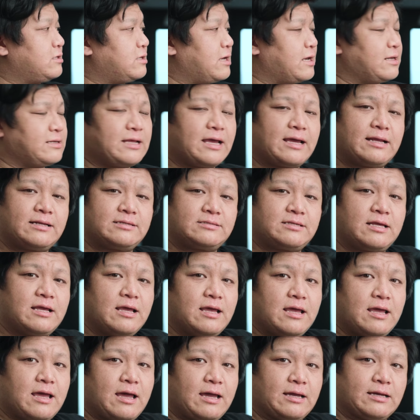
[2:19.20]
the antennas.
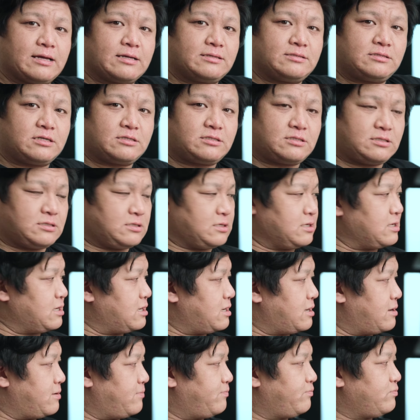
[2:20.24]
I can just
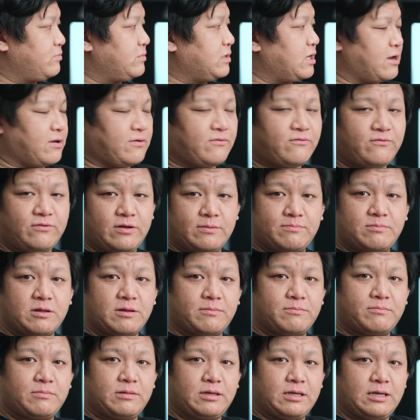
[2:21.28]
flip
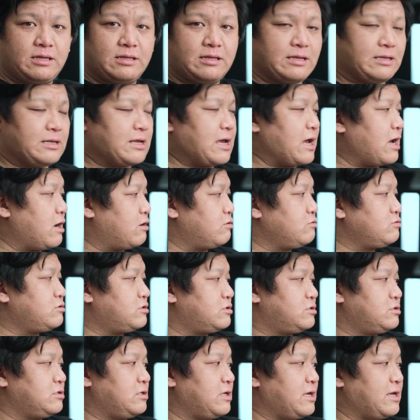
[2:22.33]
them in and out,
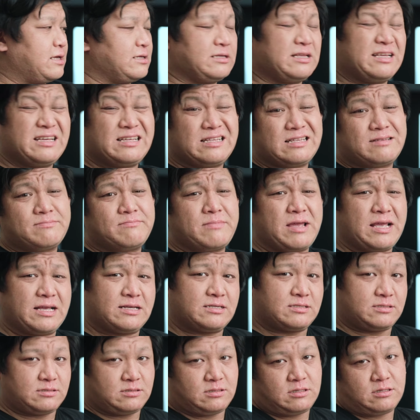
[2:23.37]
and it
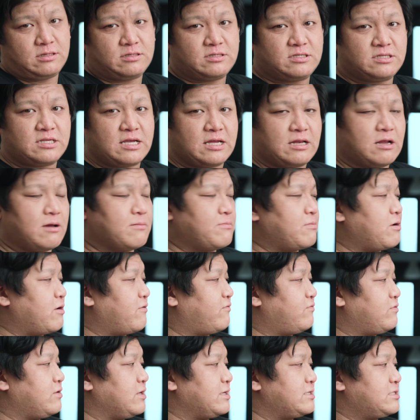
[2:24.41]
makes the setup
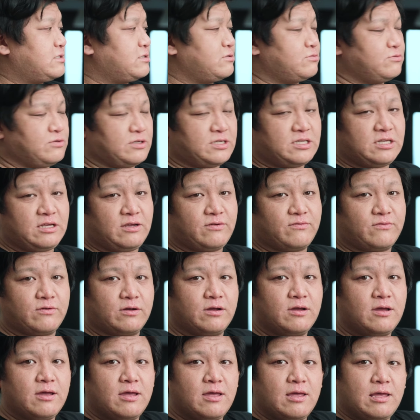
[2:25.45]
of this receiver
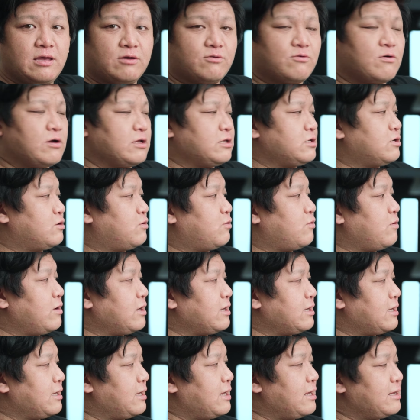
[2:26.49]
quite
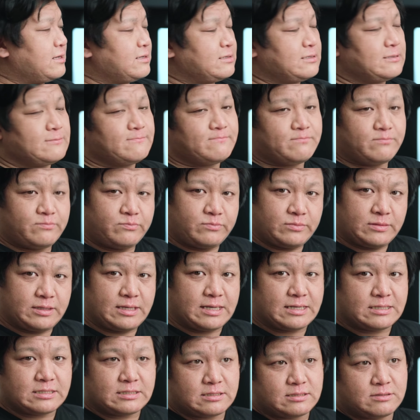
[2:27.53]
quick. And
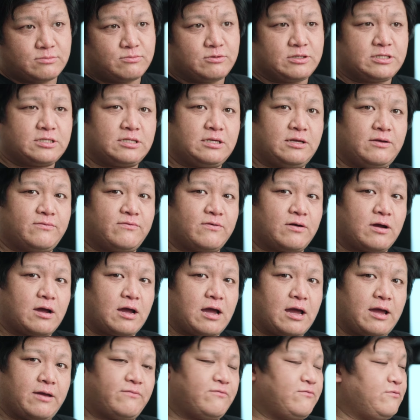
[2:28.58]
this receiver,
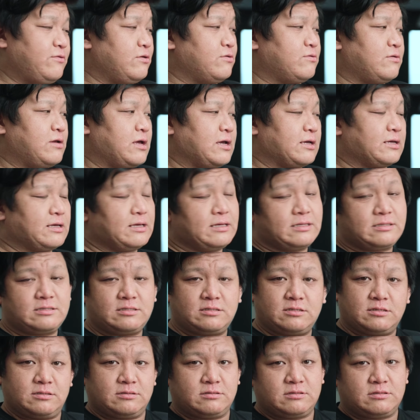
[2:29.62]
I feel like it's